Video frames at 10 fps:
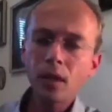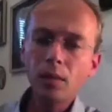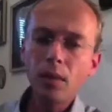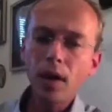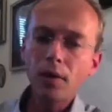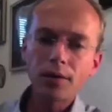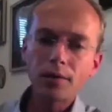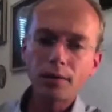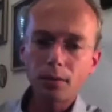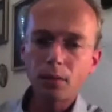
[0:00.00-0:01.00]
about
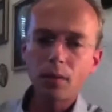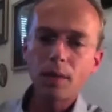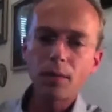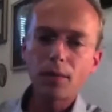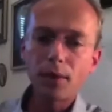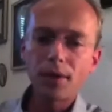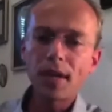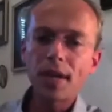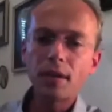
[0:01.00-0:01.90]
quite before 10